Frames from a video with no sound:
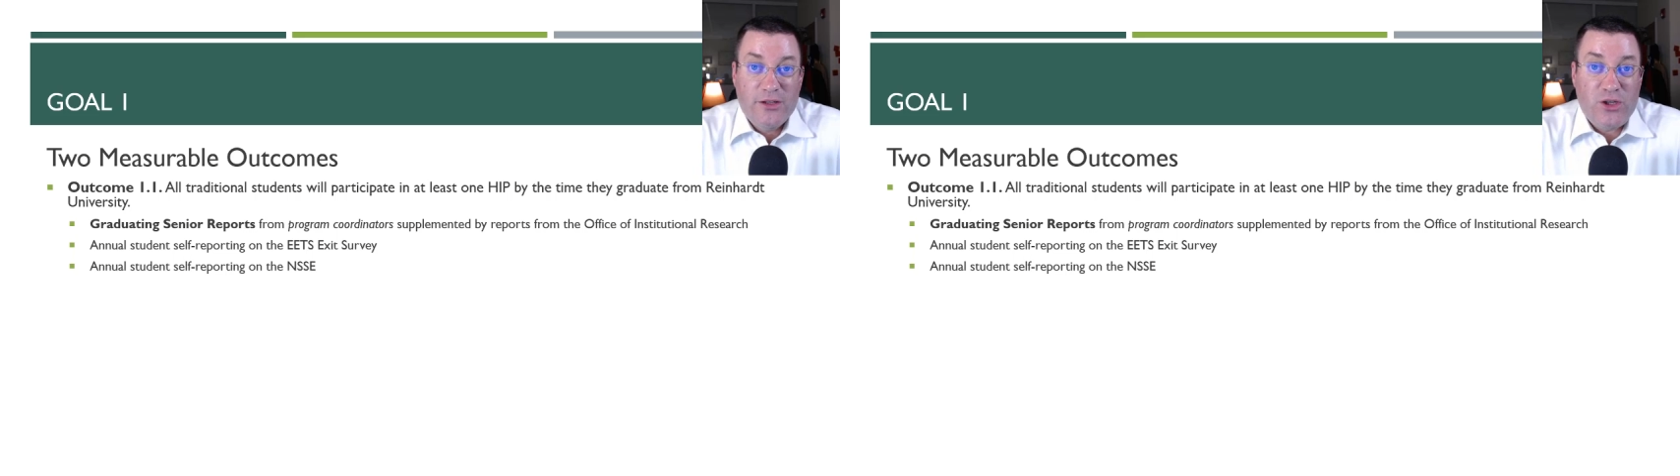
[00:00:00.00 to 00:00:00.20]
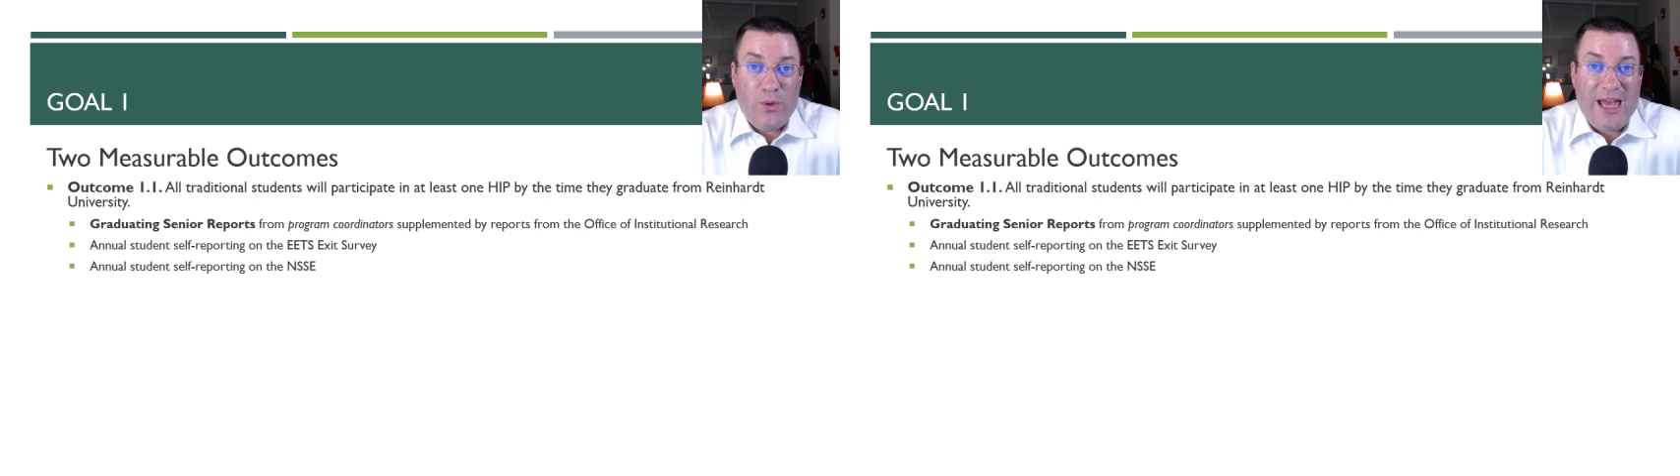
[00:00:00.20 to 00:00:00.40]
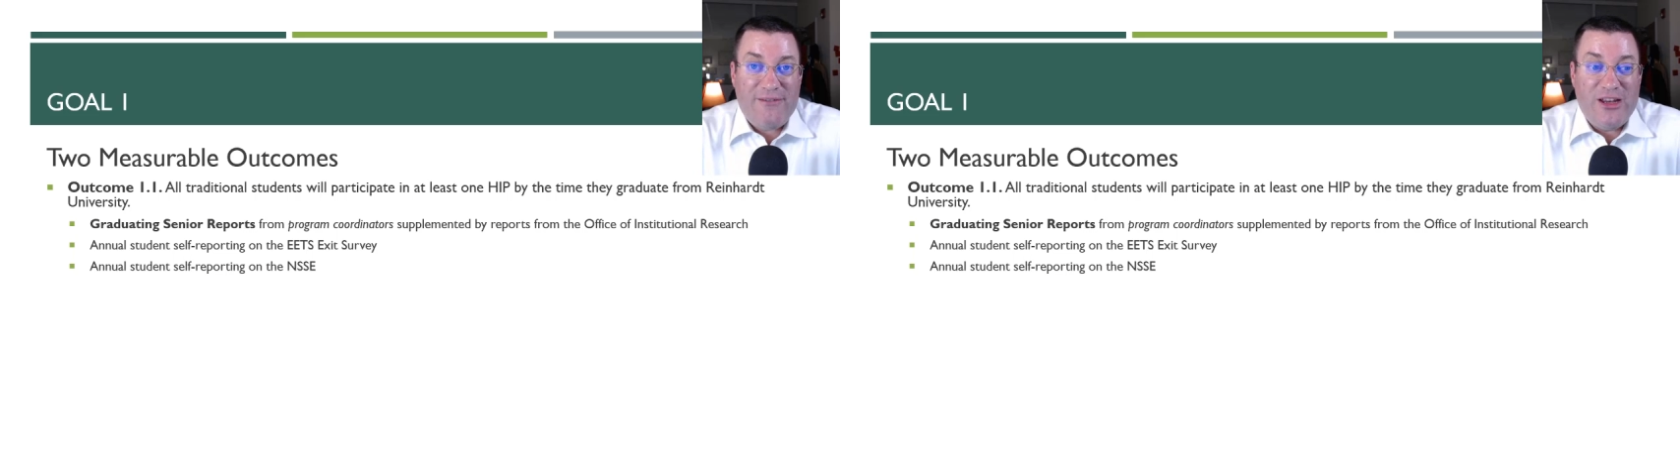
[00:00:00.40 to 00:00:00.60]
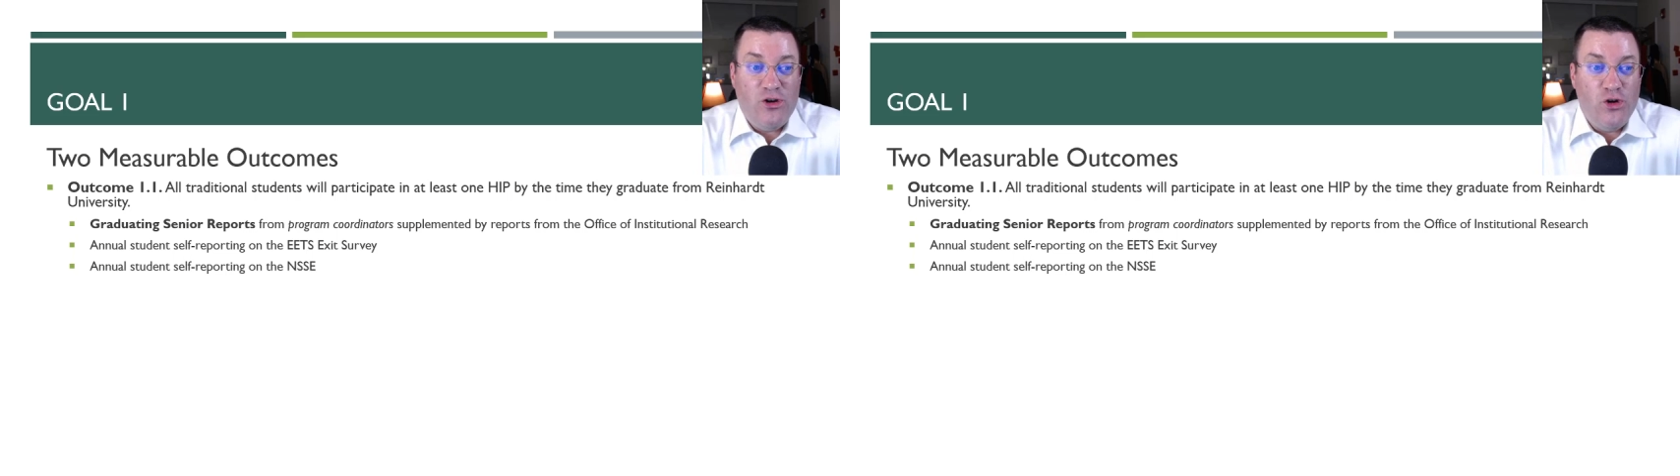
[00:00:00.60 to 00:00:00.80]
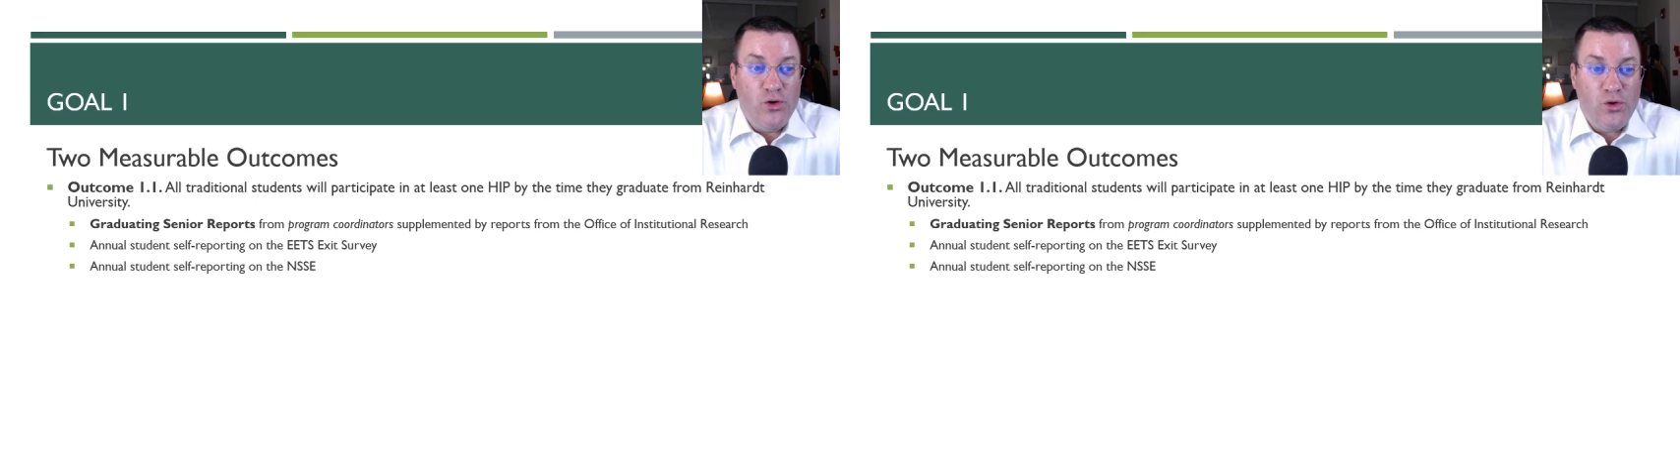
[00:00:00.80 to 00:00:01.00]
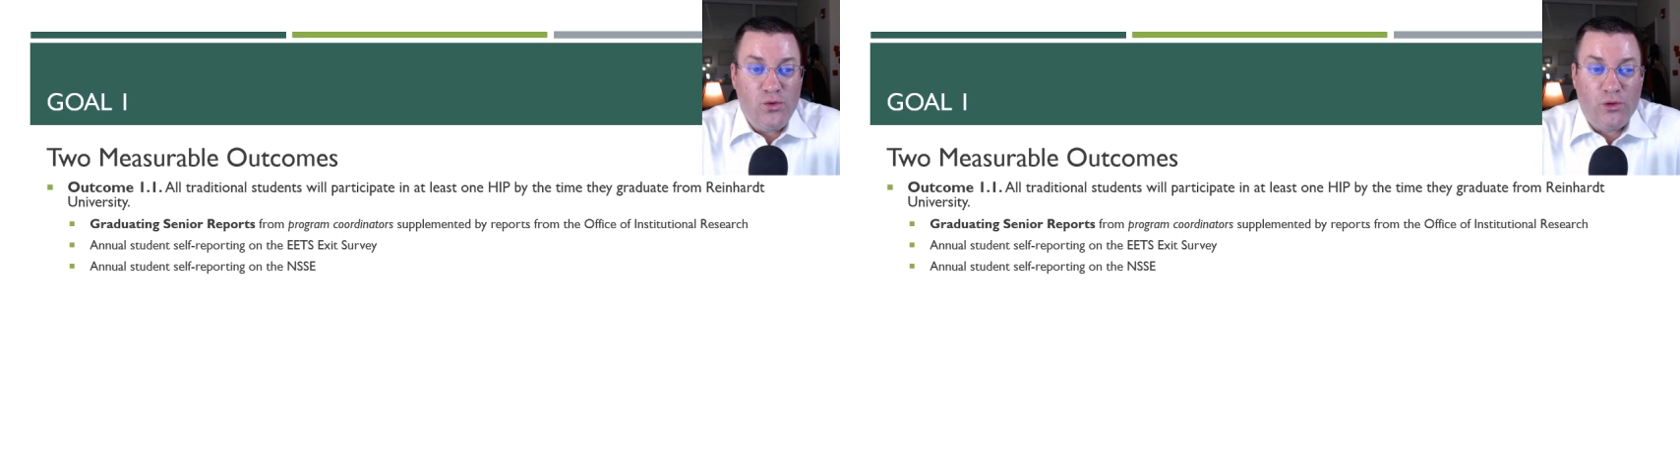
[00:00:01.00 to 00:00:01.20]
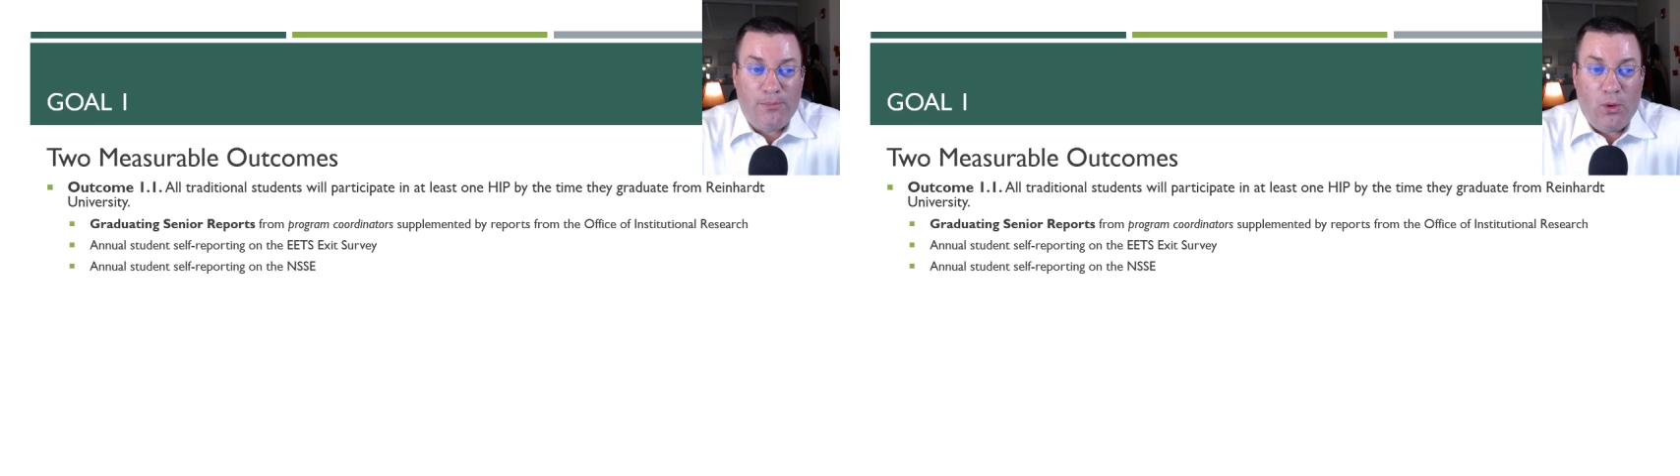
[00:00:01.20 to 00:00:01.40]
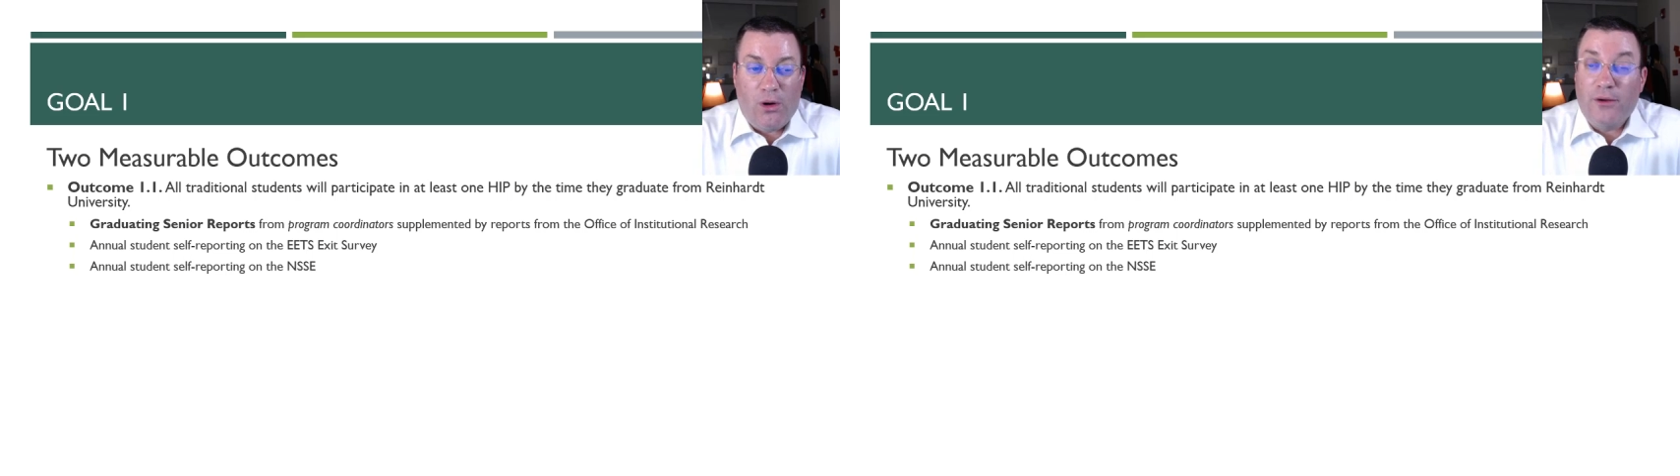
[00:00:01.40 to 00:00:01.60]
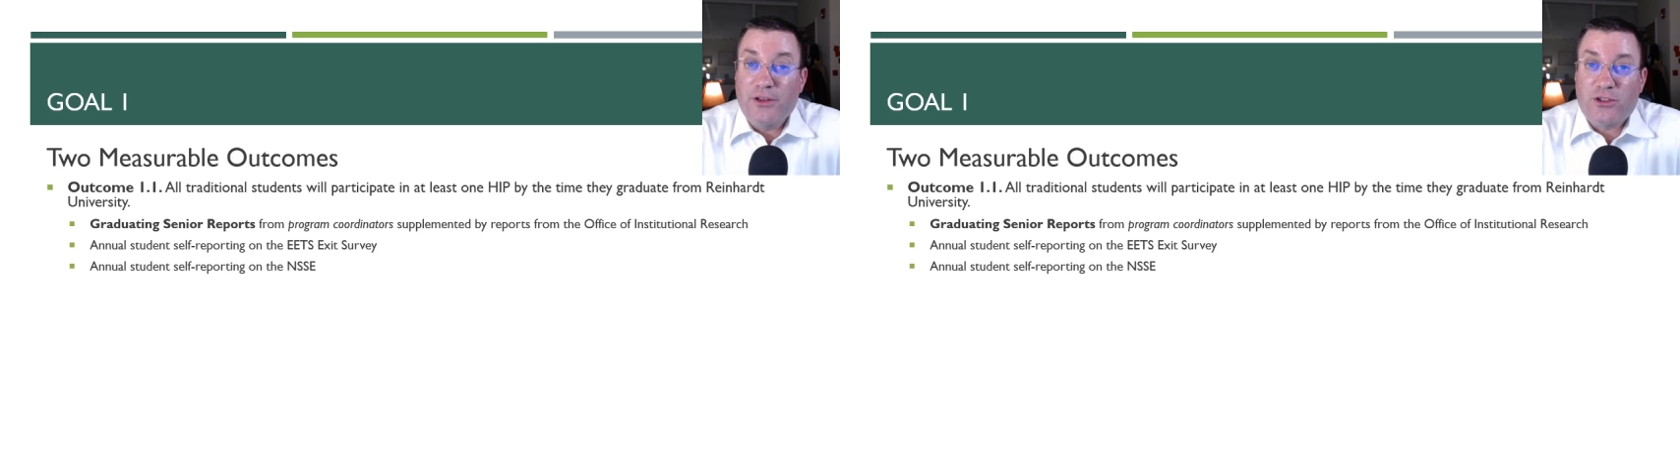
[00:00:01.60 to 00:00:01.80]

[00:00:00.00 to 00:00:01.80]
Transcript: so we have a new report,